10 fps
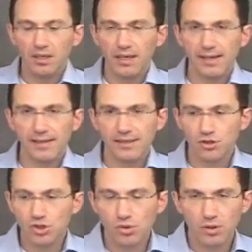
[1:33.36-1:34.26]
I get
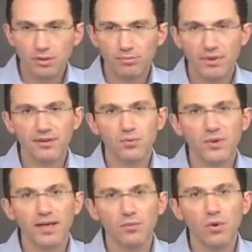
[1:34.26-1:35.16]
short of breath when
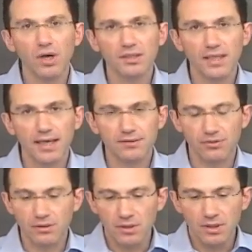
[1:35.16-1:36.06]
I walk,
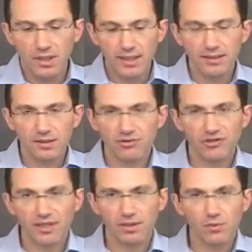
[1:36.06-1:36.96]
doctor. And then you
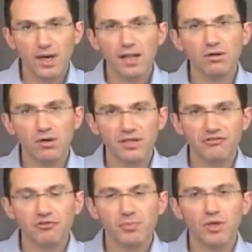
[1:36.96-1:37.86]
say, like, well, how long has
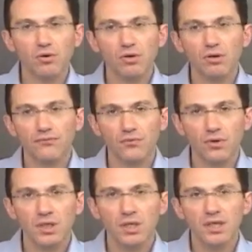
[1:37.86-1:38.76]
this been going on for?